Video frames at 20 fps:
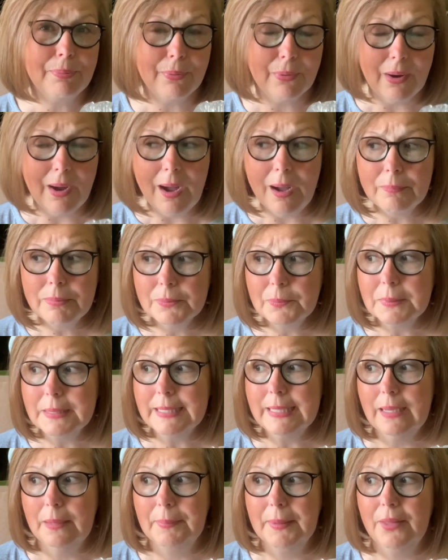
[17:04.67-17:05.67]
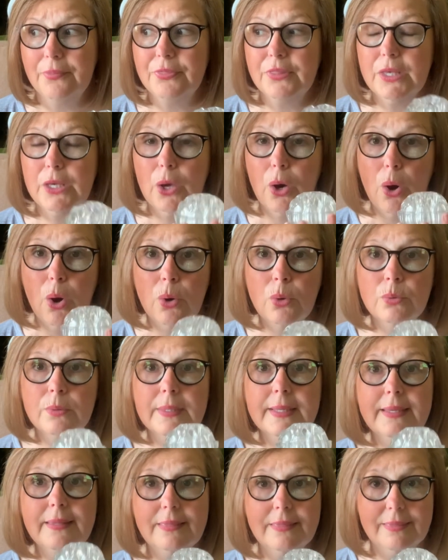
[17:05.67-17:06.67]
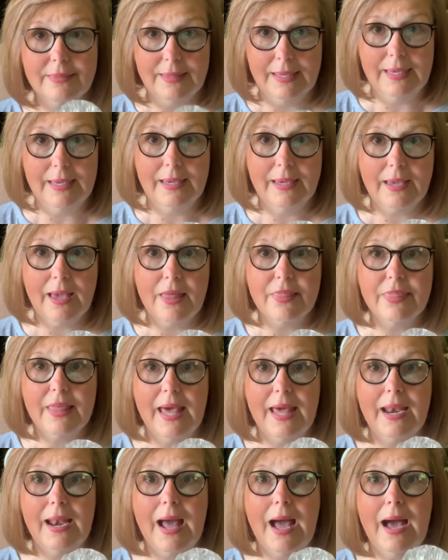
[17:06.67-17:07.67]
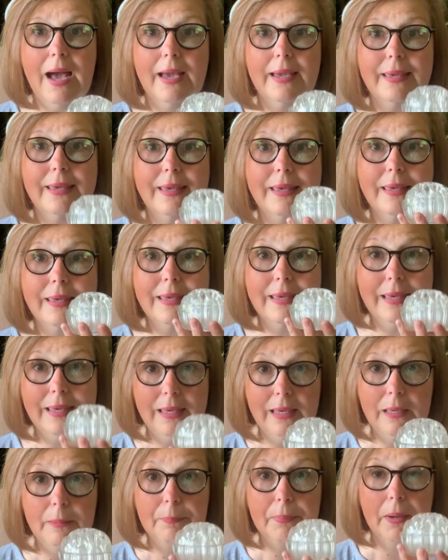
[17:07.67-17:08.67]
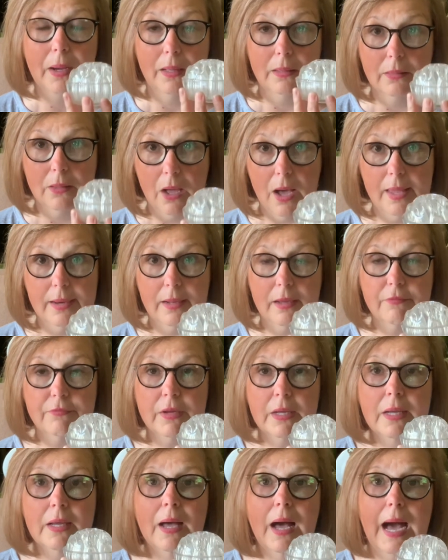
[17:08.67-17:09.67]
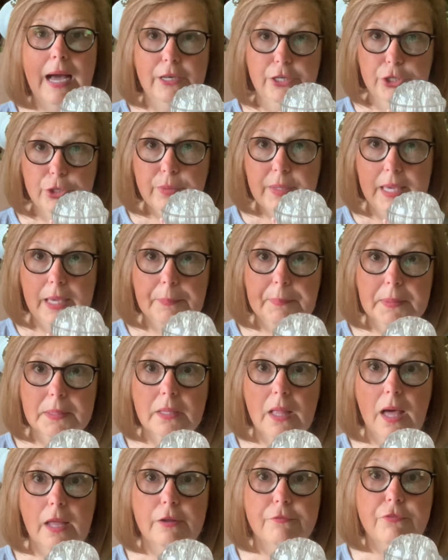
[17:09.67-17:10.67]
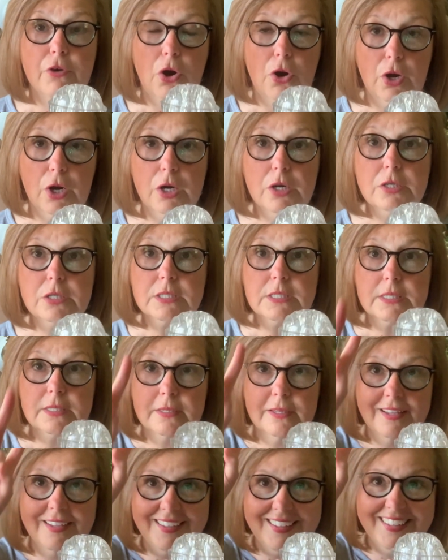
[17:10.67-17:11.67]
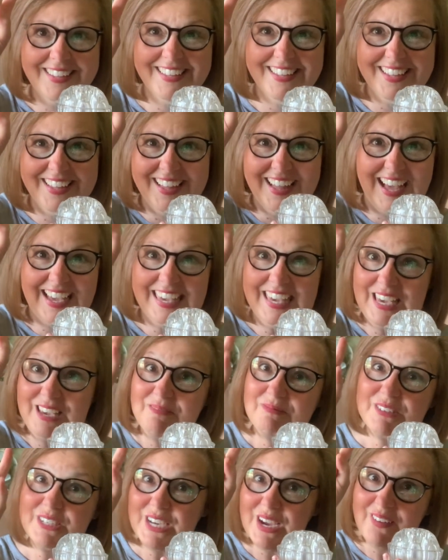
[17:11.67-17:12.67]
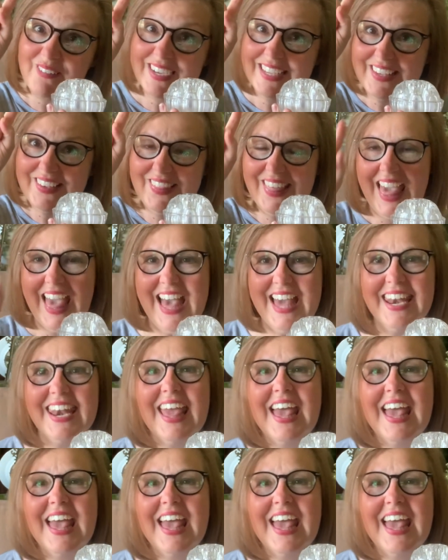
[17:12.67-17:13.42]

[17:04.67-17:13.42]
probably about the only thing that I keep a lot of. I do keep a lot of art. I keep showing you that.